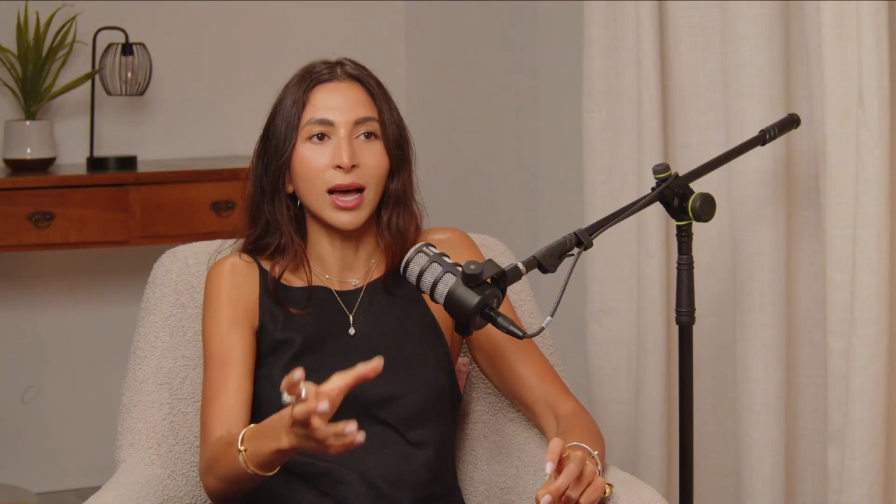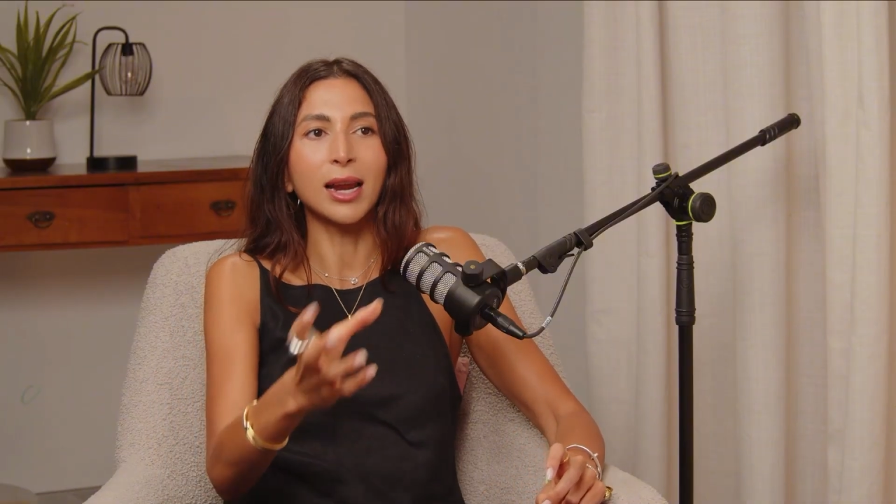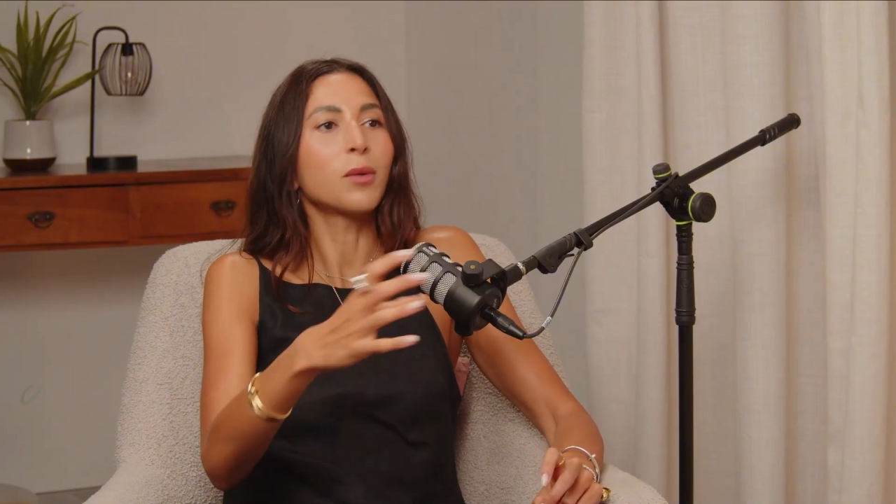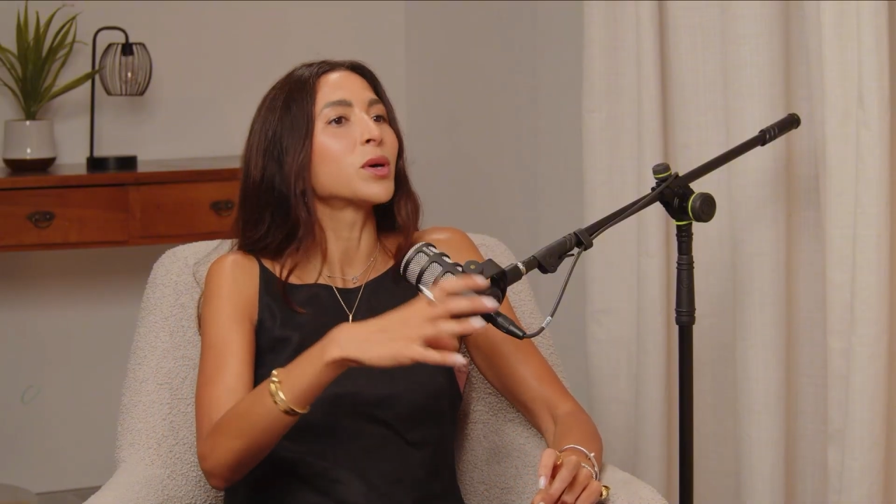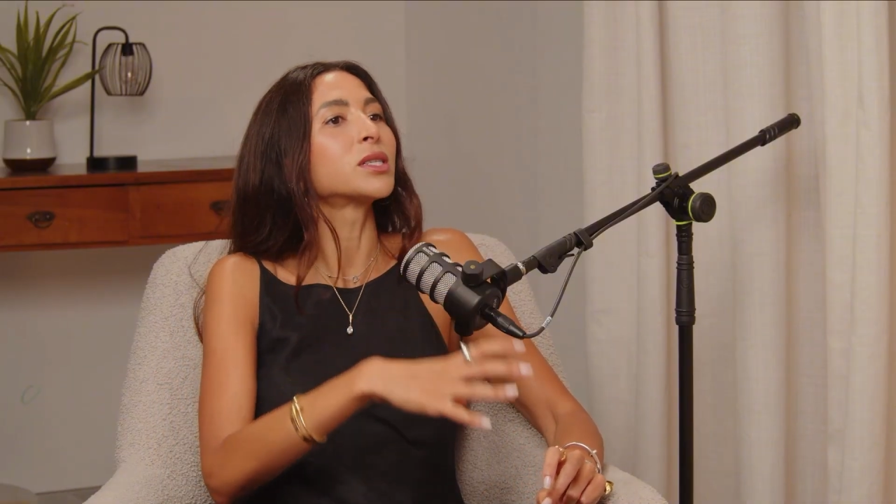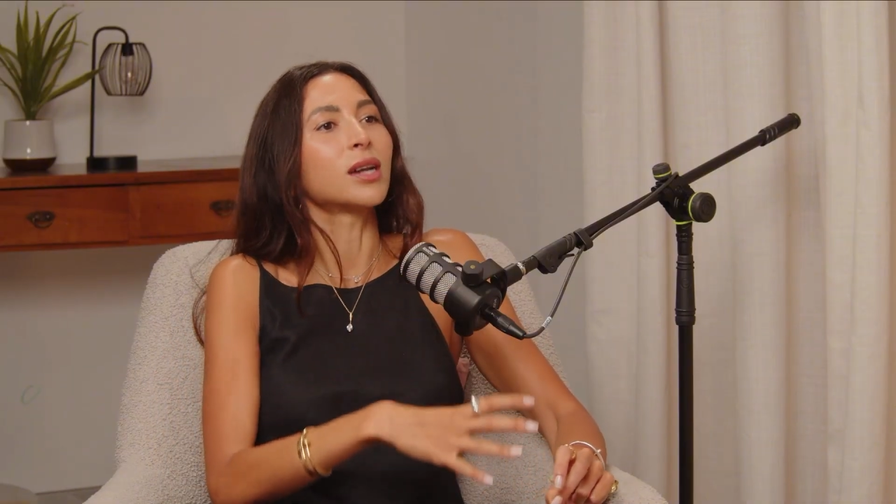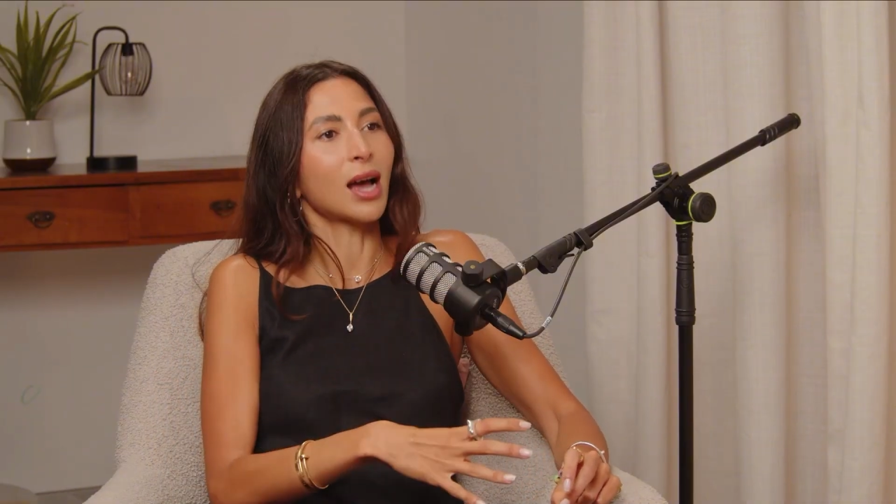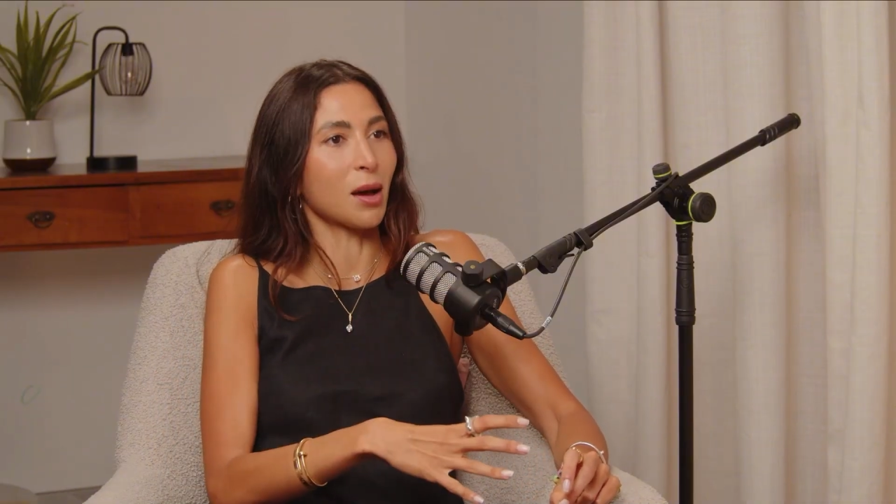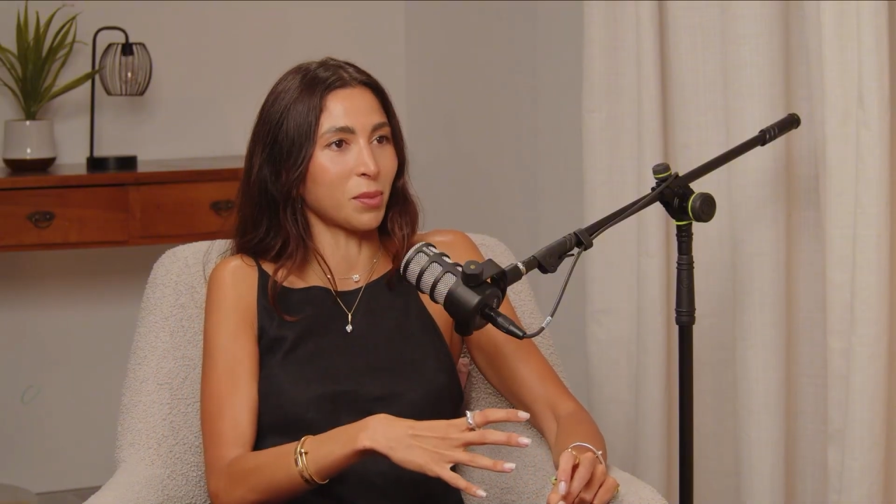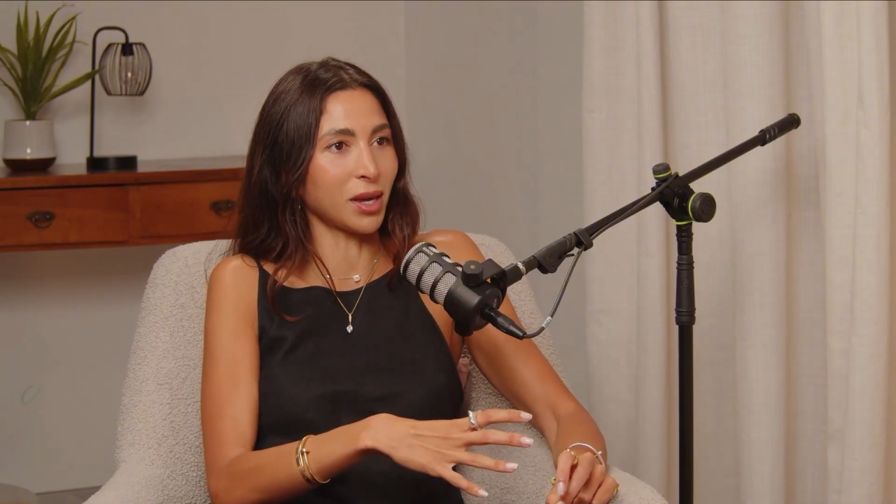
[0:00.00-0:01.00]
and I wasn't
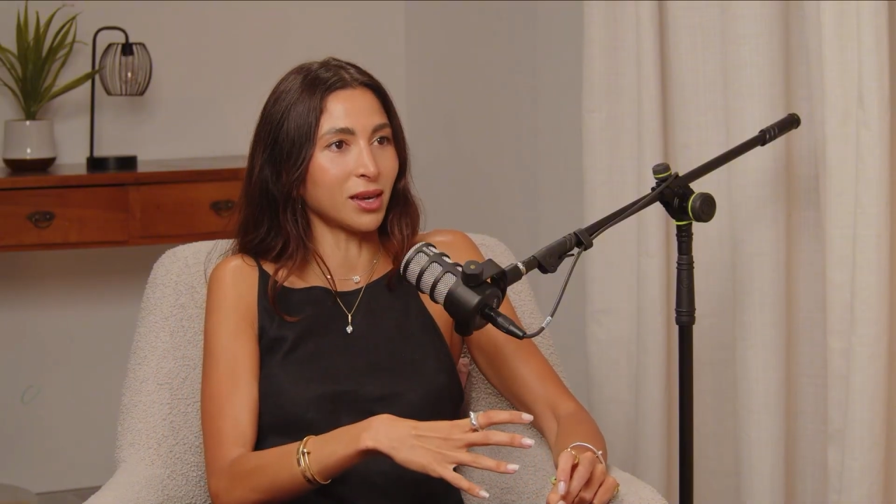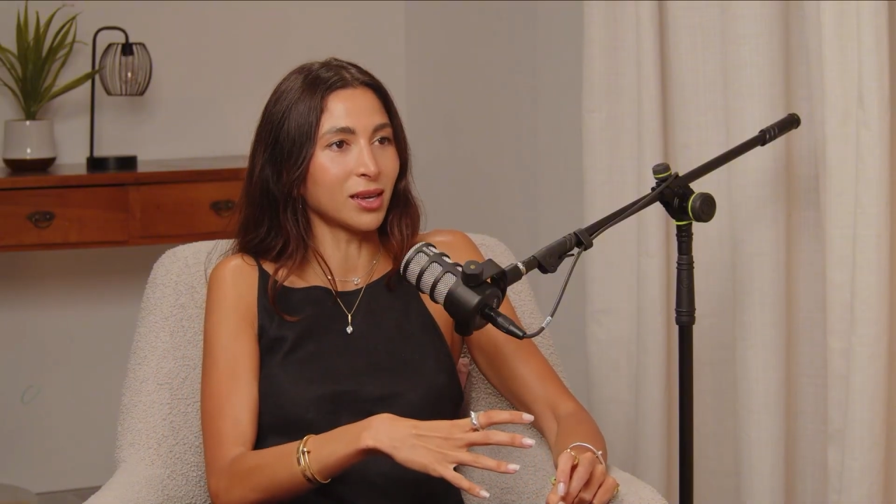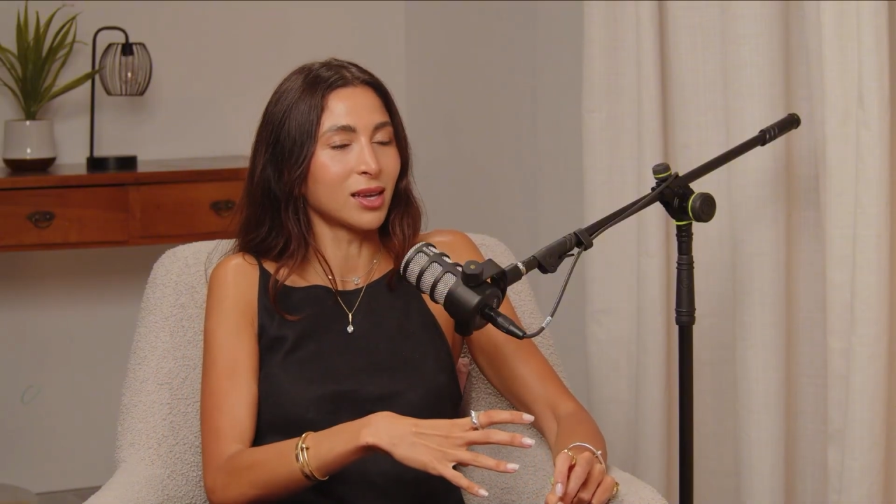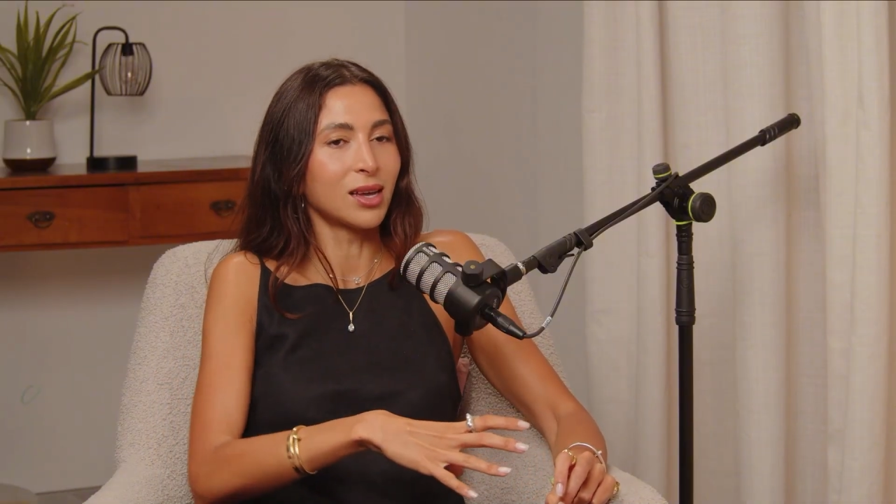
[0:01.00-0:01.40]
happy.